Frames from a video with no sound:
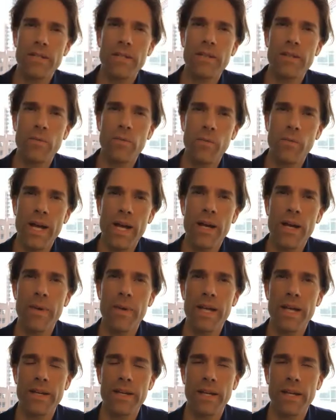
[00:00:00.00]
the web, I
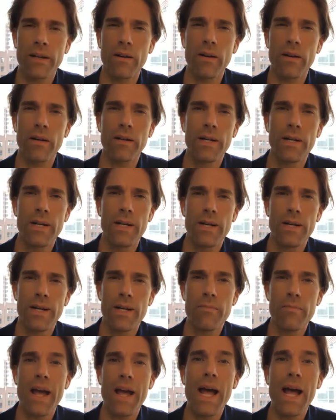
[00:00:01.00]
think, are
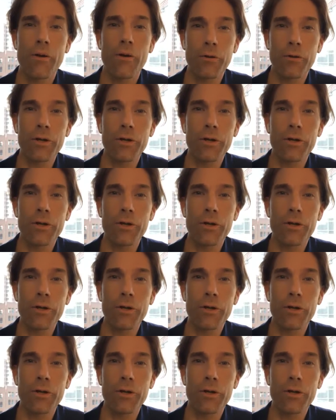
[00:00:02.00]
empowering.